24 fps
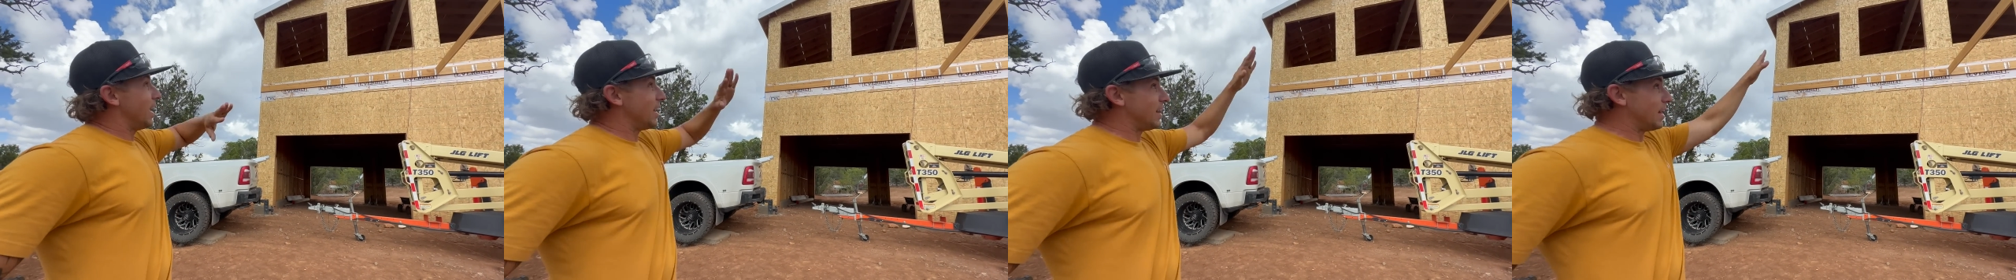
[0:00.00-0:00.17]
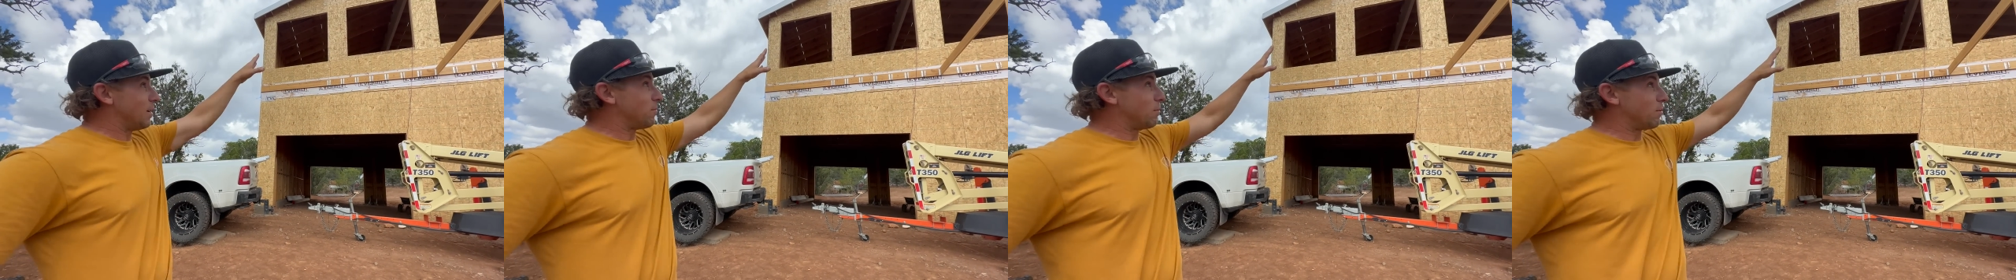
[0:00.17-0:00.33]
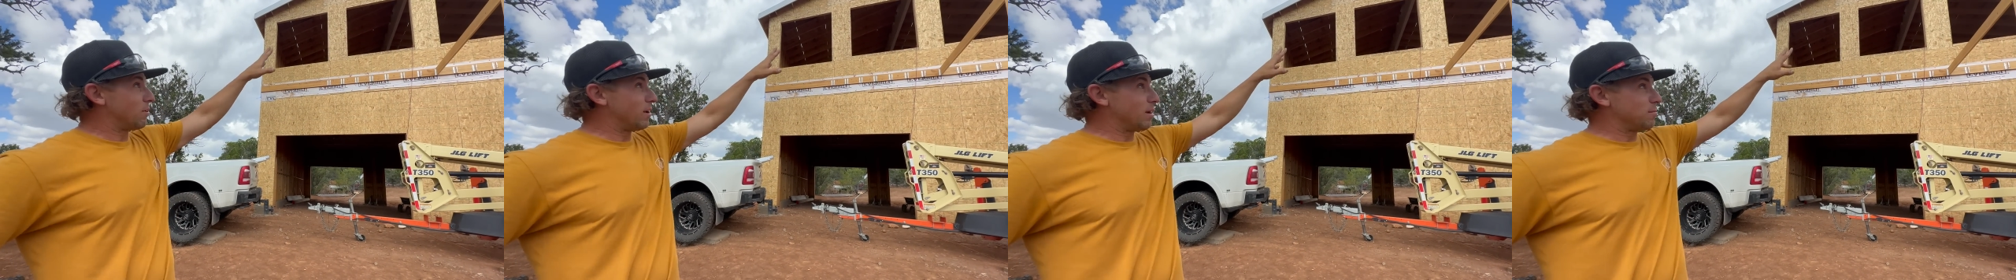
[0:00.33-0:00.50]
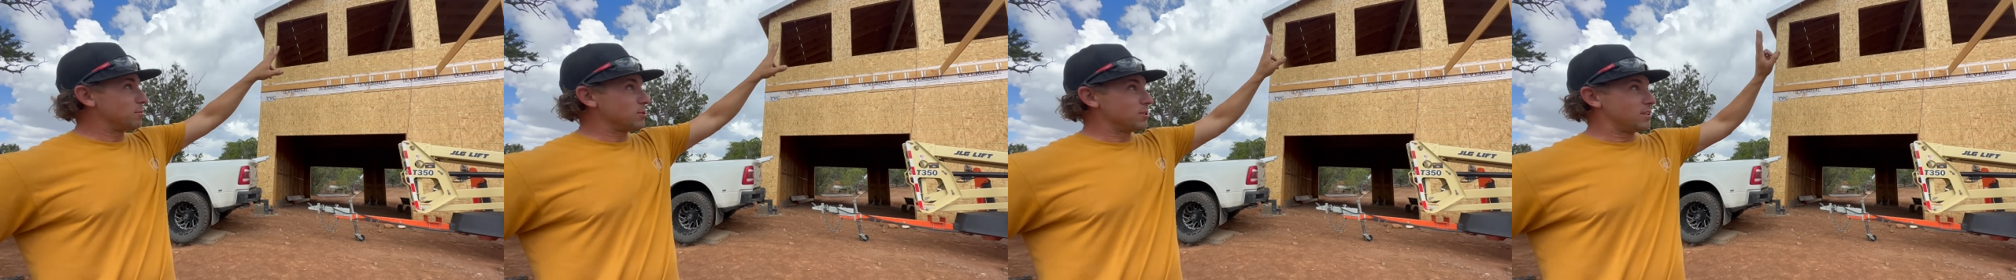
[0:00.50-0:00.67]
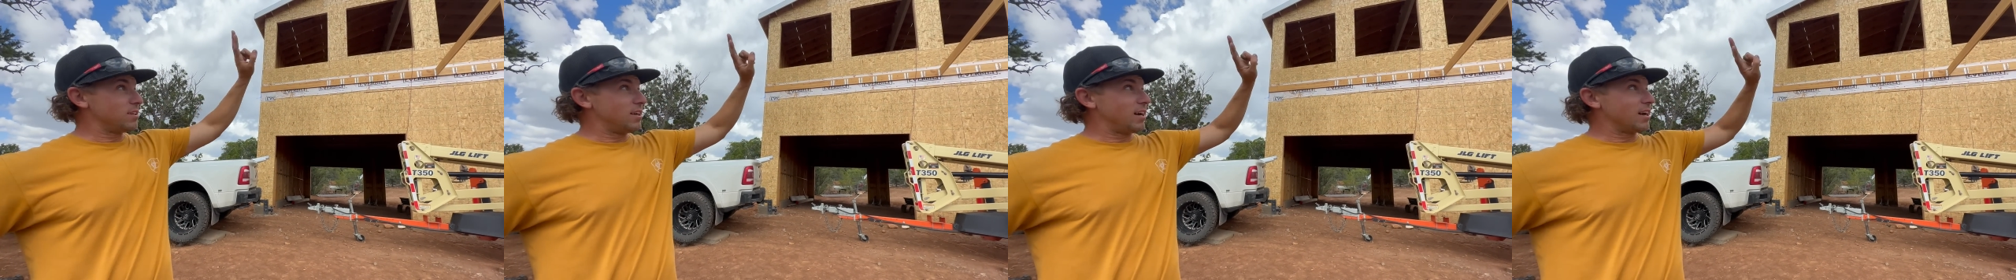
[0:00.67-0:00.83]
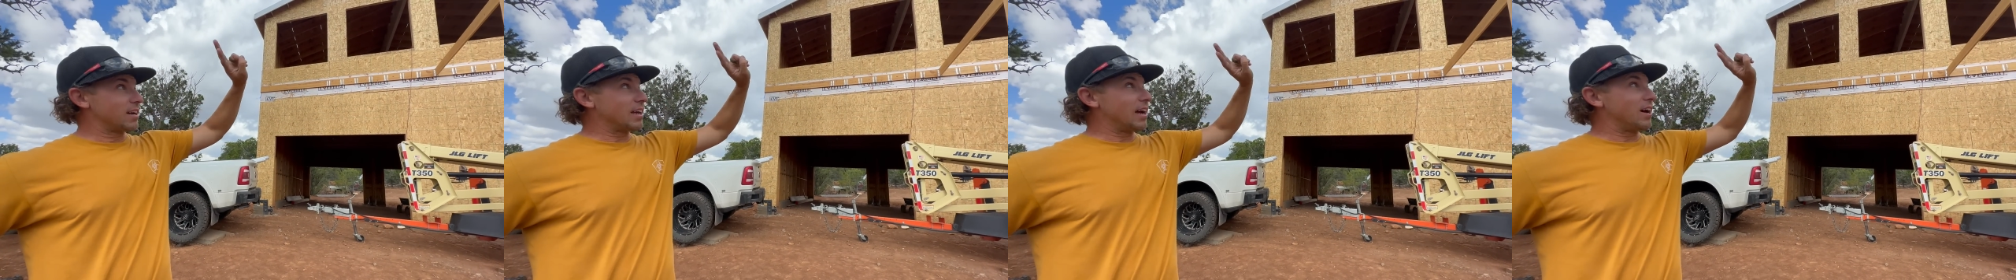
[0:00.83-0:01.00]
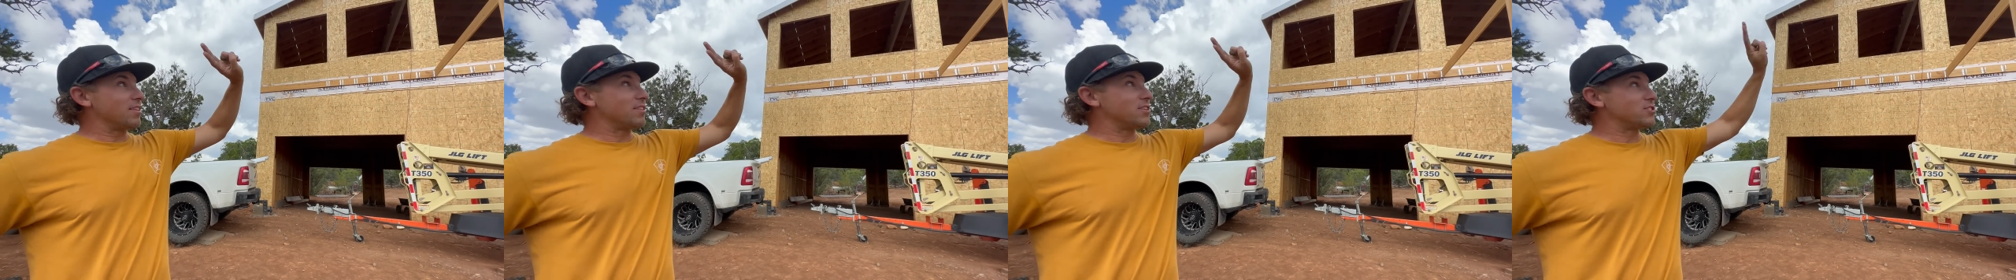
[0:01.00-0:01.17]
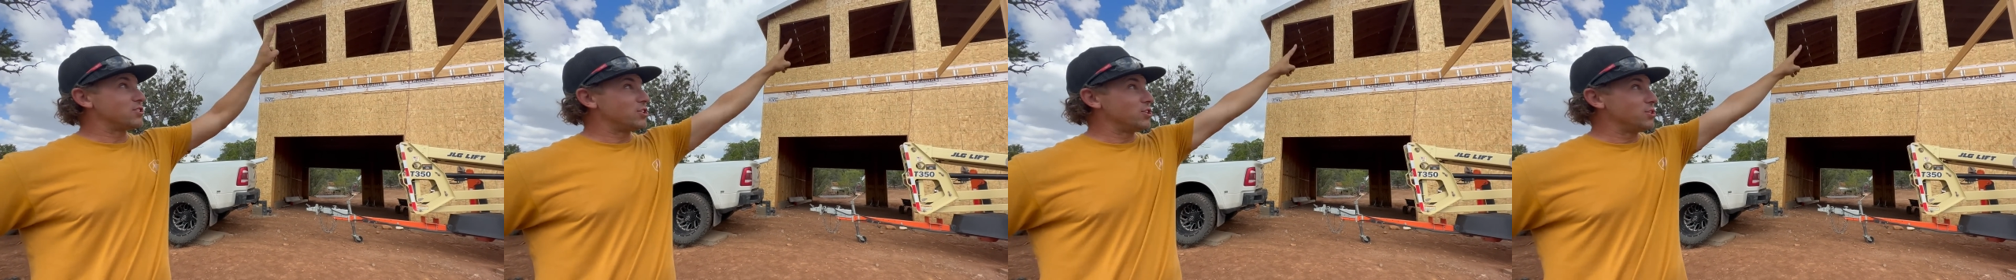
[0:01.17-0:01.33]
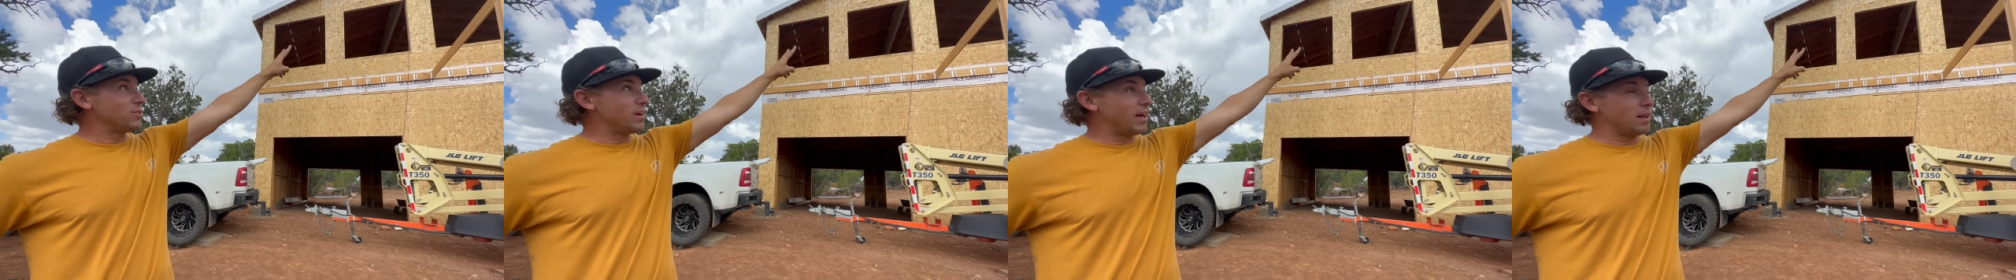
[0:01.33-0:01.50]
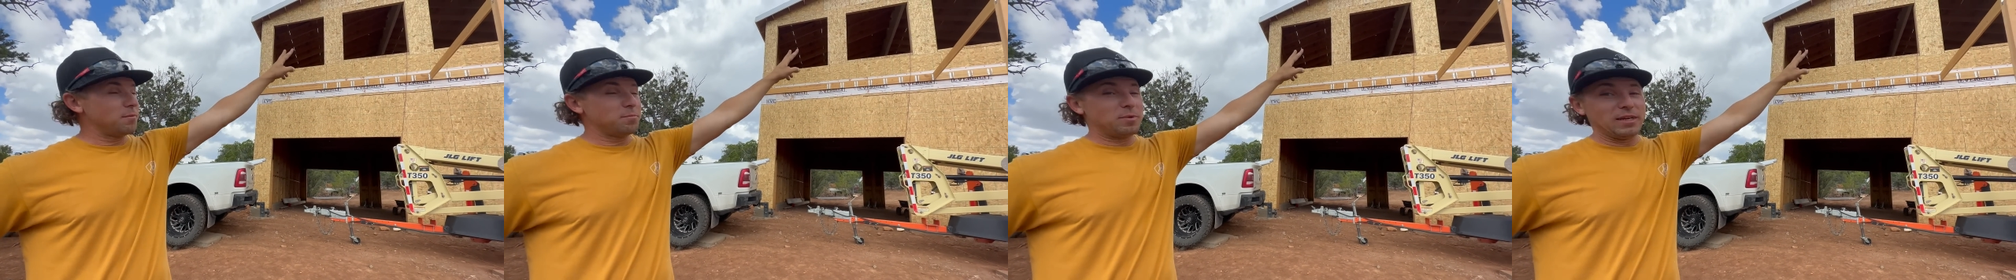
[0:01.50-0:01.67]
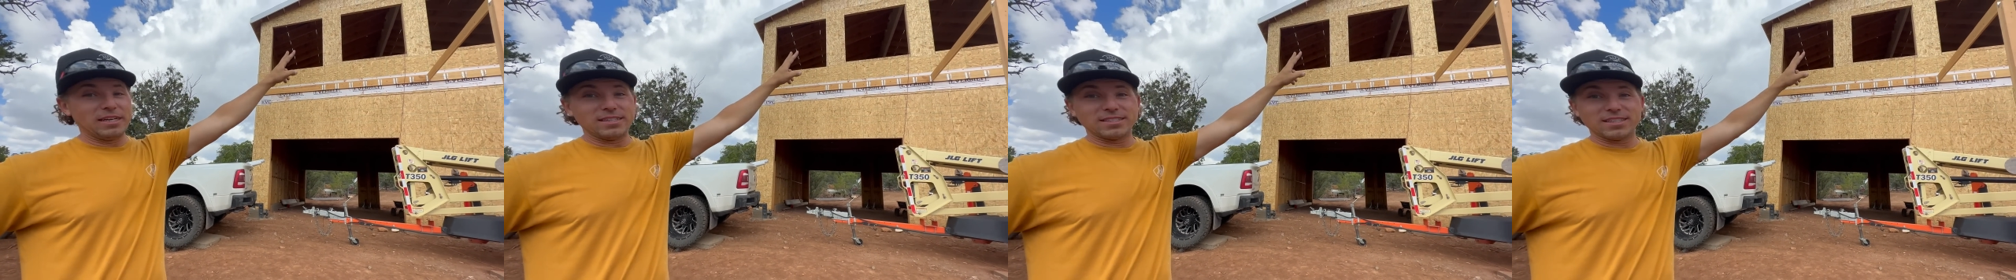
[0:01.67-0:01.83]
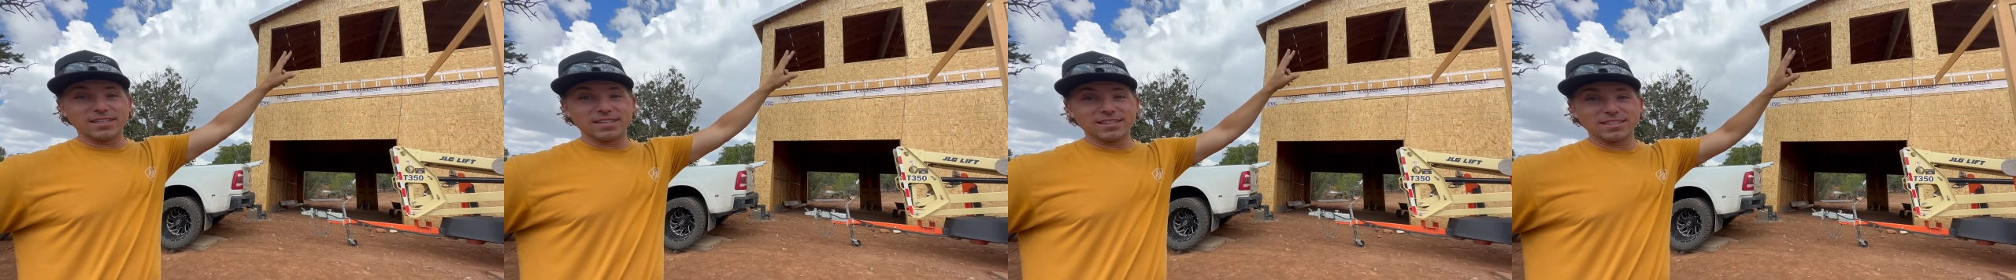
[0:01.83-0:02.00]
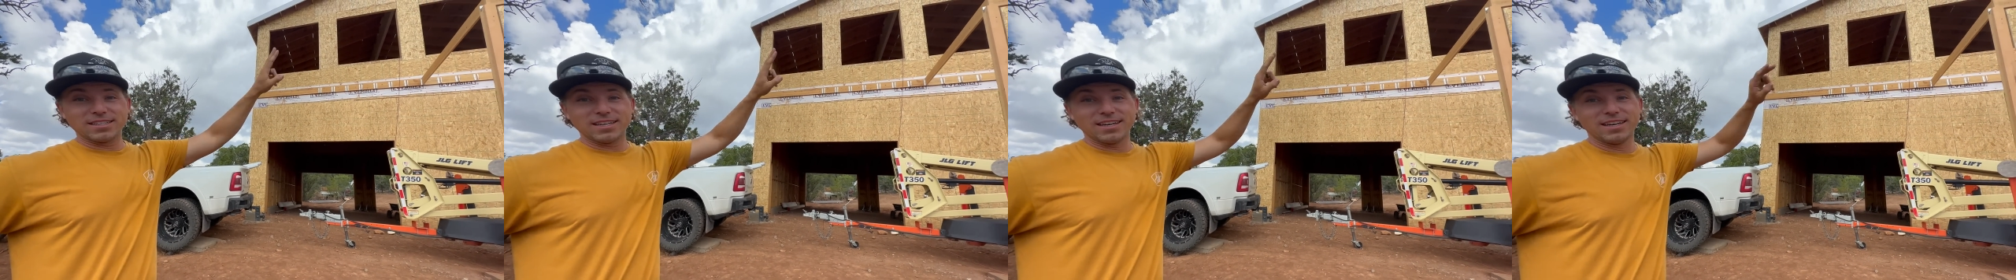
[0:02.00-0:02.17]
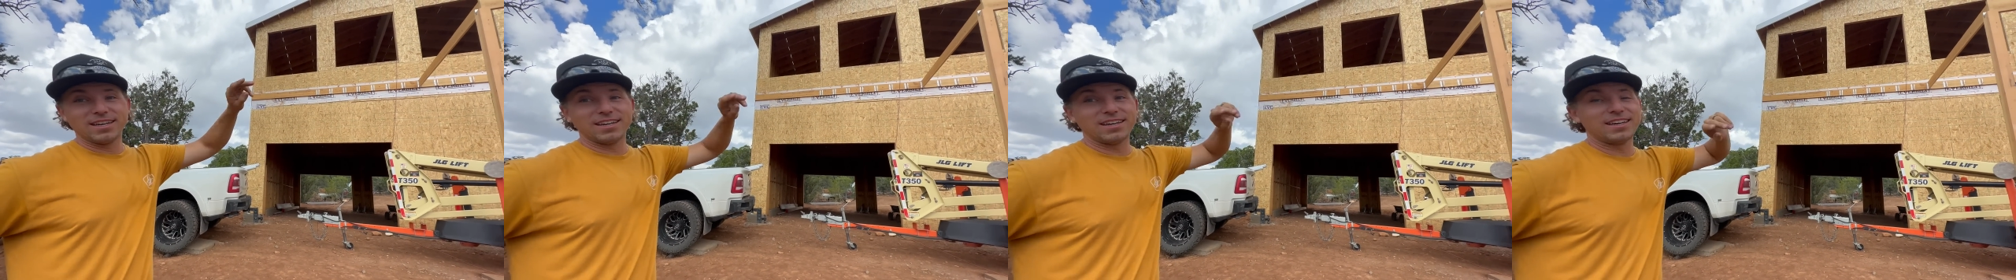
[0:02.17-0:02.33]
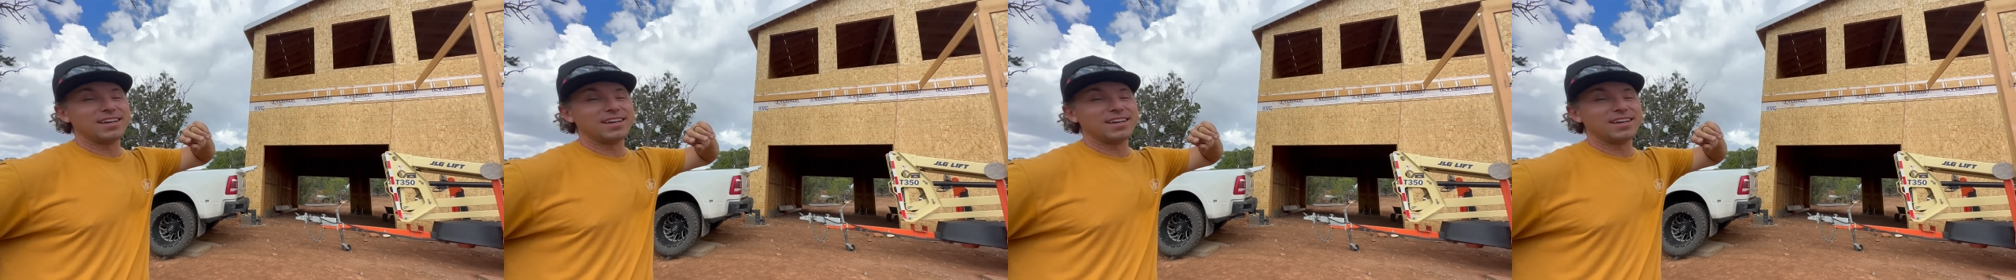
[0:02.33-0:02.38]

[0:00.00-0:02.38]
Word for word: and then we were able to knock out the two end pieces.